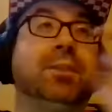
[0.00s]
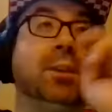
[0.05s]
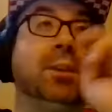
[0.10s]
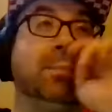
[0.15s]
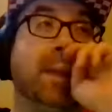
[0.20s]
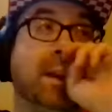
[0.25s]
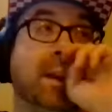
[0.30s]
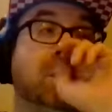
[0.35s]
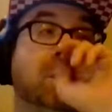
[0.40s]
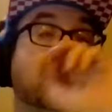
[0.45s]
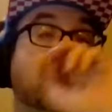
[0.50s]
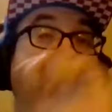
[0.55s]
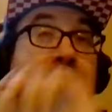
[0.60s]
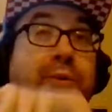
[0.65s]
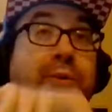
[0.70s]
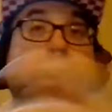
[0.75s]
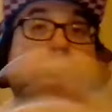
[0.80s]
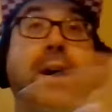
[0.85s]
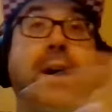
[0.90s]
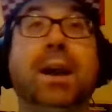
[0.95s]
good matches on
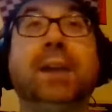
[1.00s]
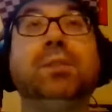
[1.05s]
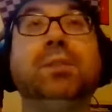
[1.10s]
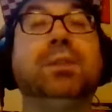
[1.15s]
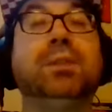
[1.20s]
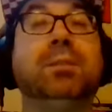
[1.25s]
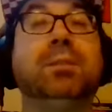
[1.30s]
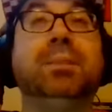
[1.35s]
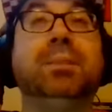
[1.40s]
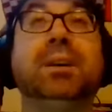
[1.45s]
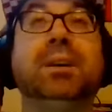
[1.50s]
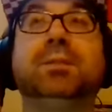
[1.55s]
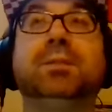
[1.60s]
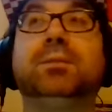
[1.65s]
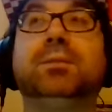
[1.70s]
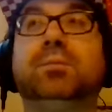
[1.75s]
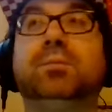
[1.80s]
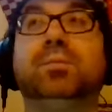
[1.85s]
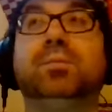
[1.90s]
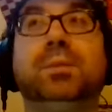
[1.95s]
Raw, and you can build
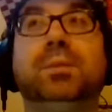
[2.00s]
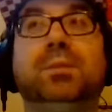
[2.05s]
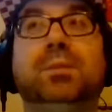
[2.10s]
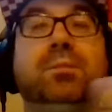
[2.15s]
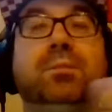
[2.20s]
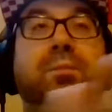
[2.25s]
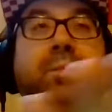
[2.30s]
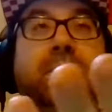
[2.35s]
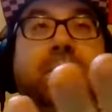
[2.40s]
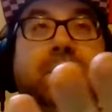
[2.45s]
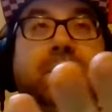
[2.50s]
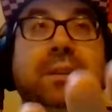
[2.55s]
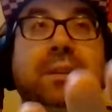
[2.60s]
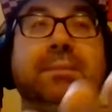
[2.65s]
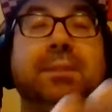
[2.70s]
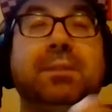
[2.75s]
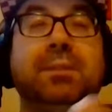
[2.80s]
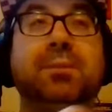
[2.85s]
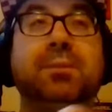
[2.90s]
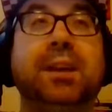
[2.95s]
with
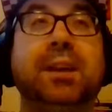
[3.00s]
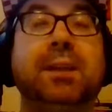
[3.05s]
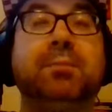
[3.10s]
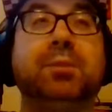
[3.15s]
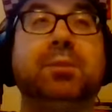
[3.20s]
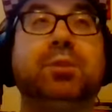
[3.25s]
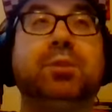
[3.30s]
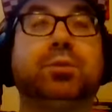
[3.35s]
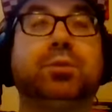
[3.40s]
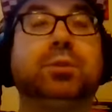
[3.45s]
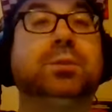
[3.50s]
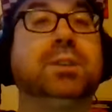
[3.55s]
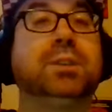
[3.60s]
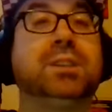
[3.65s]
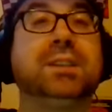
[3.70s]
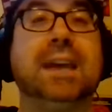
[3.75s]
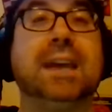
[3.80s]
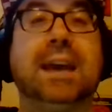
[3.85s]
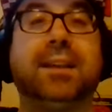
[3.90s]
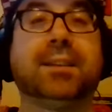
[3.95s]
something with him, with Drew or
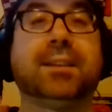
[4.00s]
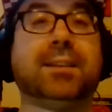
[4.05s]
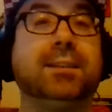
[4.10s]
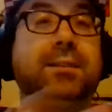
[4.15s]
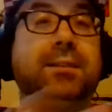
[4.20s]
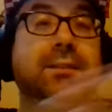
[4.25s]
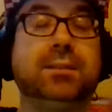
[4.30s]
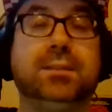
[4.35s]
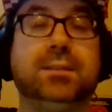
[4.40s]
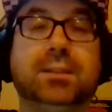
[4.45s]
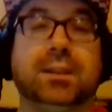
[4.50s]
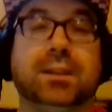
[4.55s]
Seth. So.